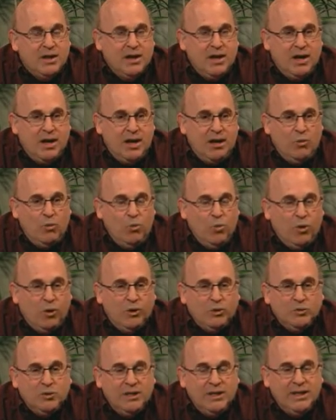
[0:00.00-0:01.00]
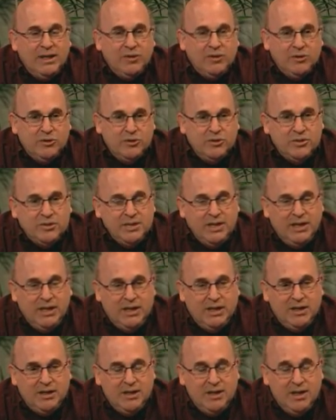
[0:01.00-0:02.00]
uh, world leaders
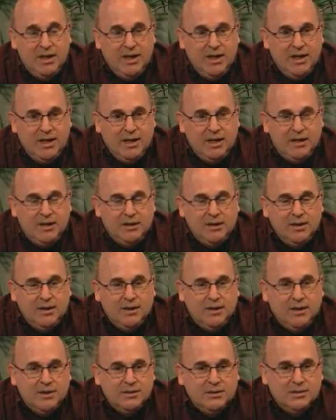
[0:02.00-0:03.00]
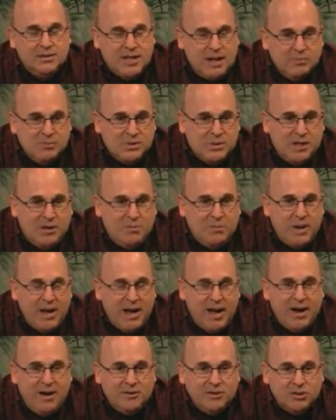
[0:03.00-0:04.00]
in uh, stem cell
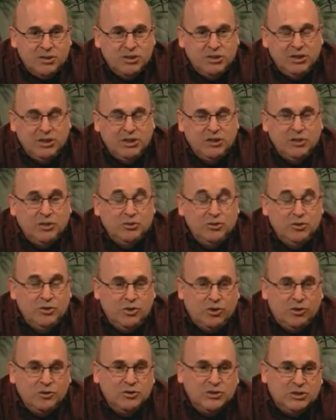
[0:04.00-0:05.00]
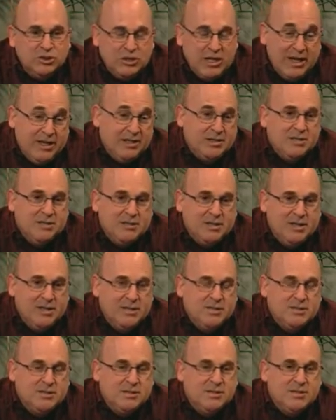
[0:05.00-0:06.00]
biology,
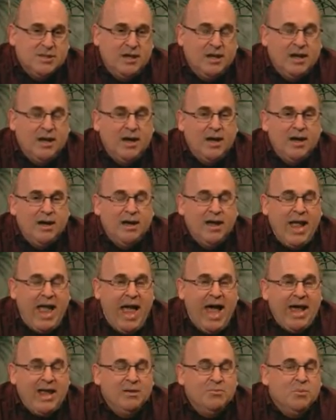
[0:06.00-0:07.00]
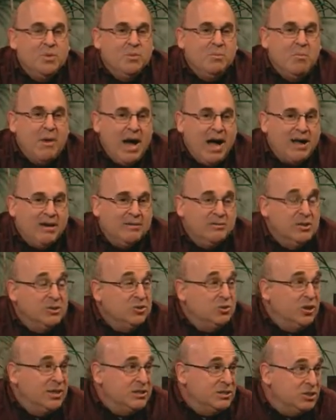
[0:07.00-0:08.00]
neurogenesis, uh, animal modeling,
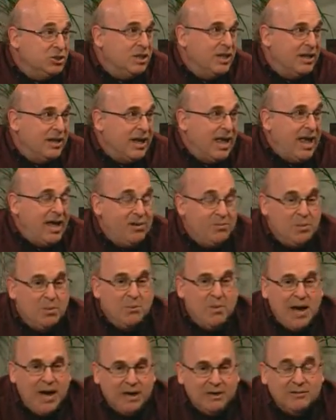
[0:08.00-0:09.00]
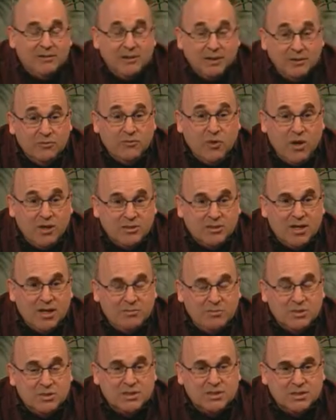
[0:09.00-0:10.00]
transgenic animal modeling of
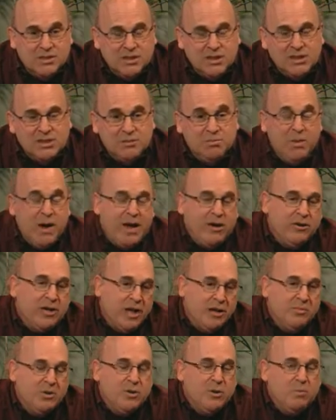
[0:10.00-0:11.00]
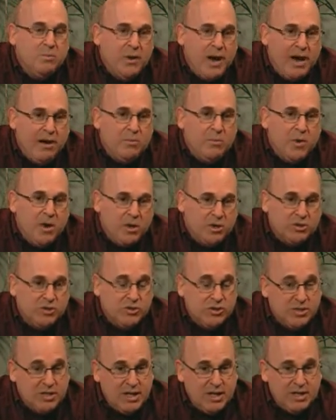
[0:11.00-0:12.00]
Alzheimer's disease, biochemical biomarker
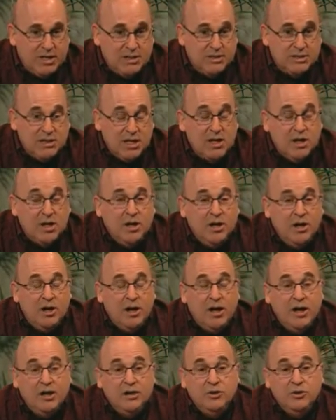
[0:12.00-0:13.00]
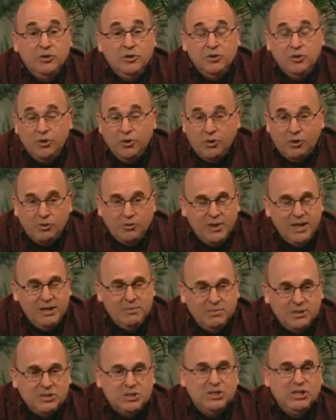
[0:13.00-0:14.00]
studies, uh,
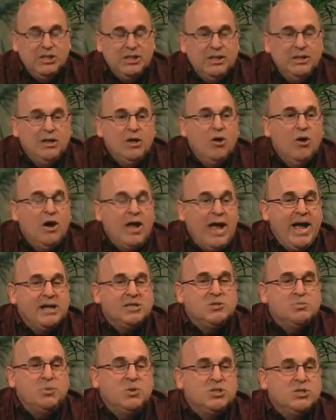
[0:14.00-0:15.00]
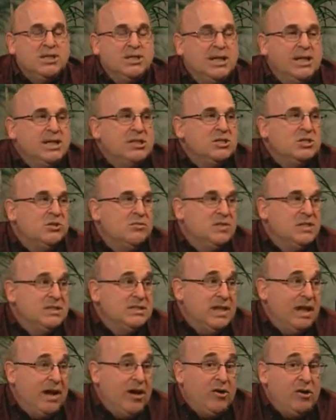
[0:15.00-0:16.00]
neuroimaging, experts in each of these
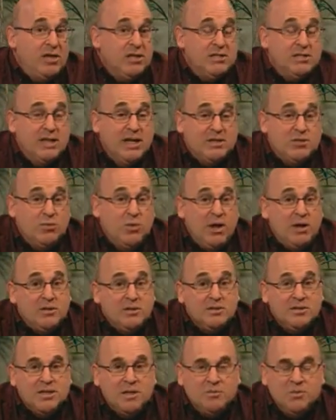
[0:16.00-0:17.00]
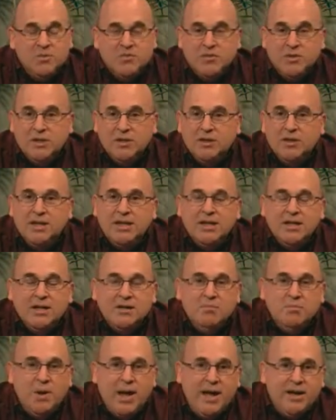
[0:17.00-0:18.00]
areas, as well as some of the
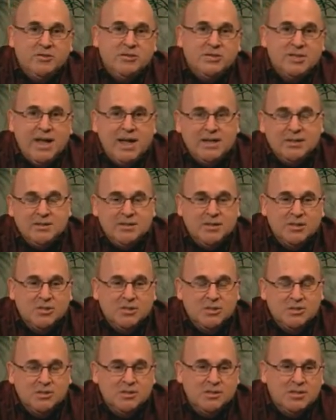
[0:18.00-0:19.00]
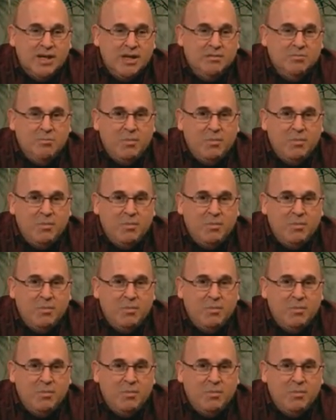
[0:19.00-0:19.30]
leading biostatisticians and